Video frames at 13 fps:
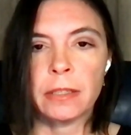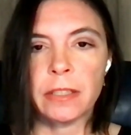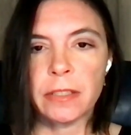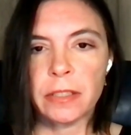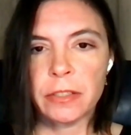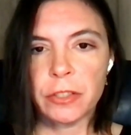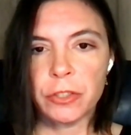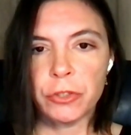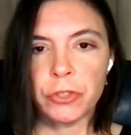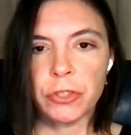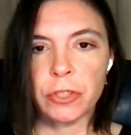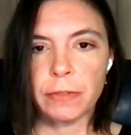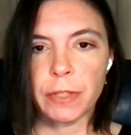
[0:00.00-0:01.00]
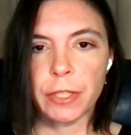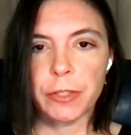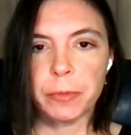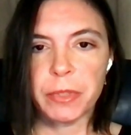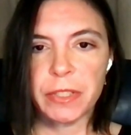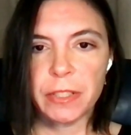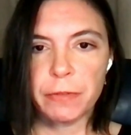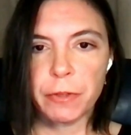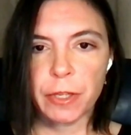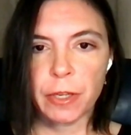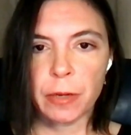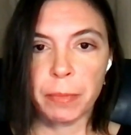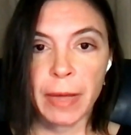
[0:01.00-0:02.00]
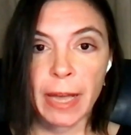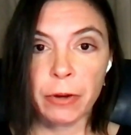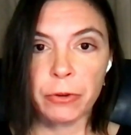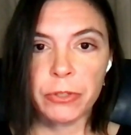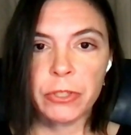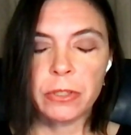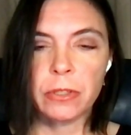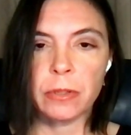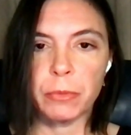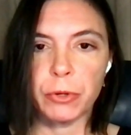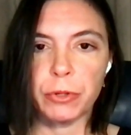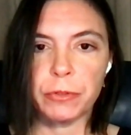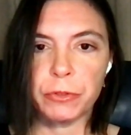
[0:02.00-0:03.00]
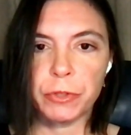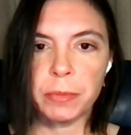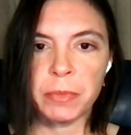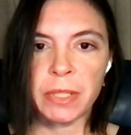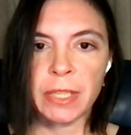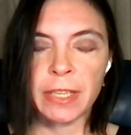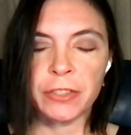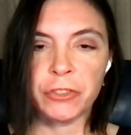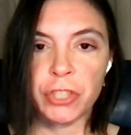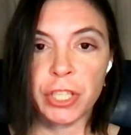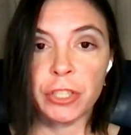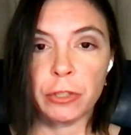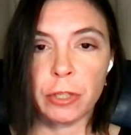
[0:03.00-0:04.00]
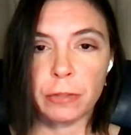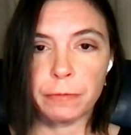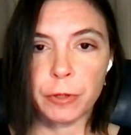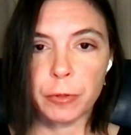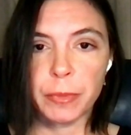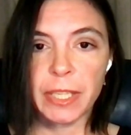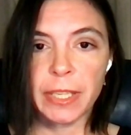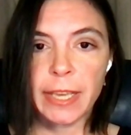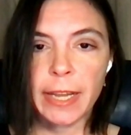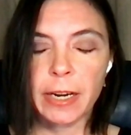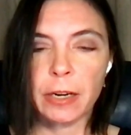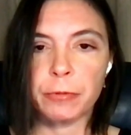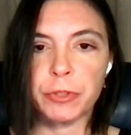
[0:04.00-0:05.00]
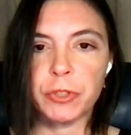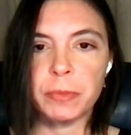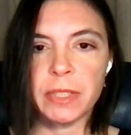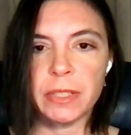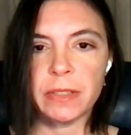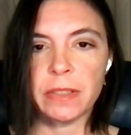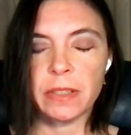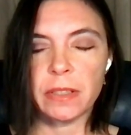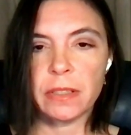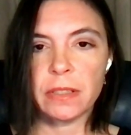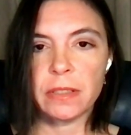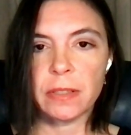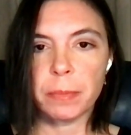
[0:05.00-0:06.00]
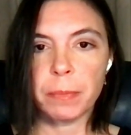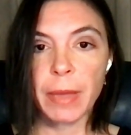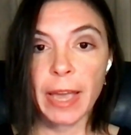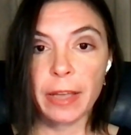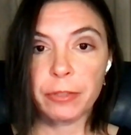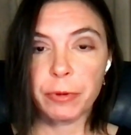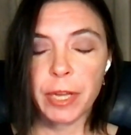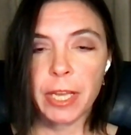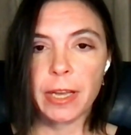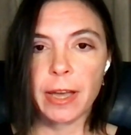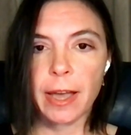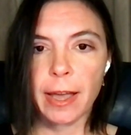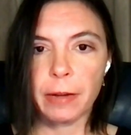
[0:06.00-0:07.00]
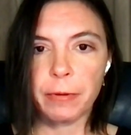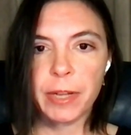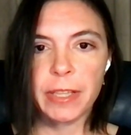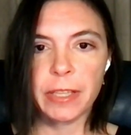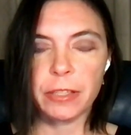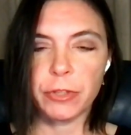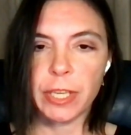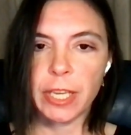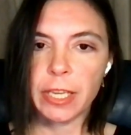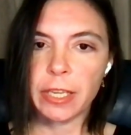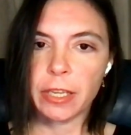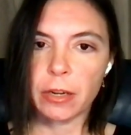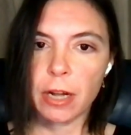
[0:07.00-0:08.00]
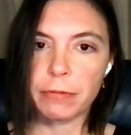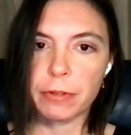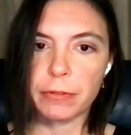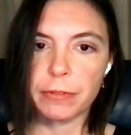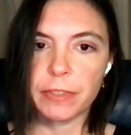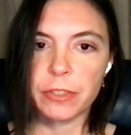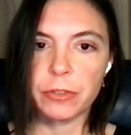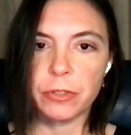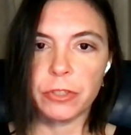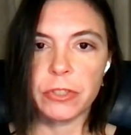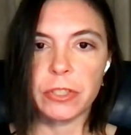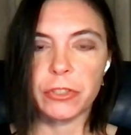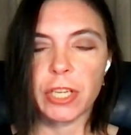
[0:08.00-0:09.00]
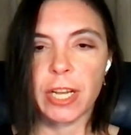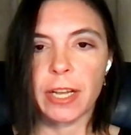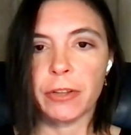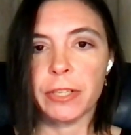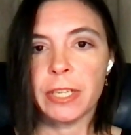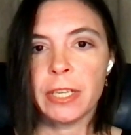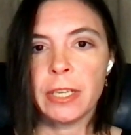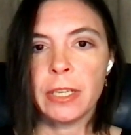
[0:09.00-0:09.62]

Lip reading: these institutions are very specific about the mode of treatment as gender-affirming care, which means that this is a pathway, a highway that you can't get off of. As soon as the child